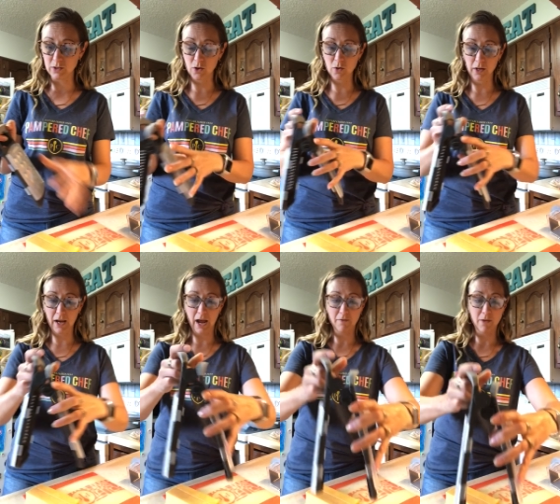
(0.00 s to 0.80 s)
So you can
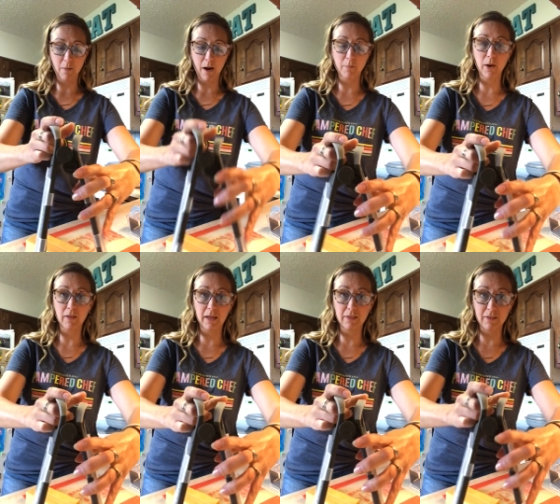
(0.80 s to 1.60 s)
have them upright
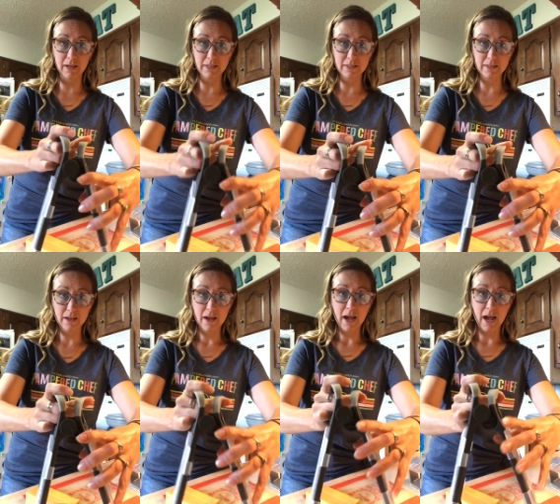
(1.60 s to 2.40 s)
like this
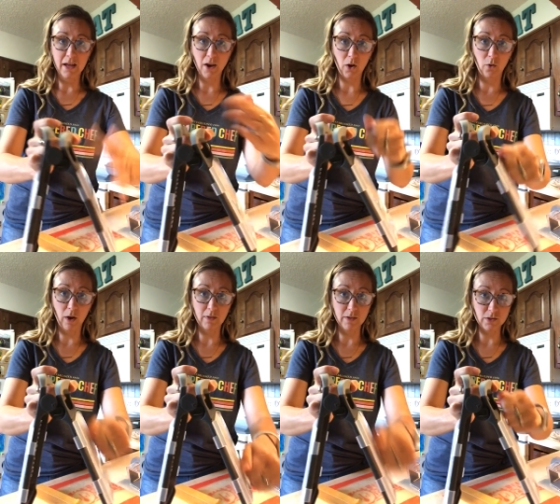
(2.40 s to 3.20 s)
and
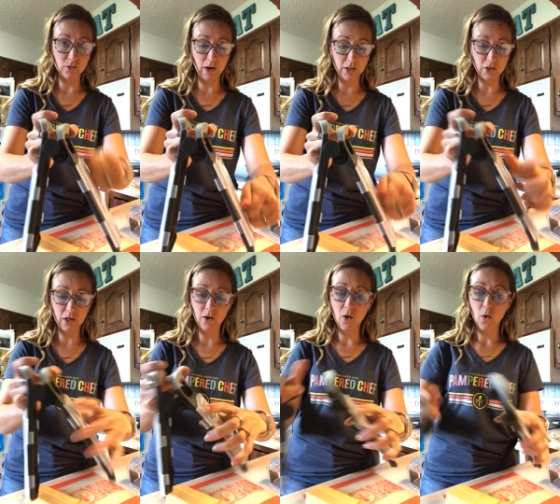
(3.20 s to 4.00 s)
grate this direction,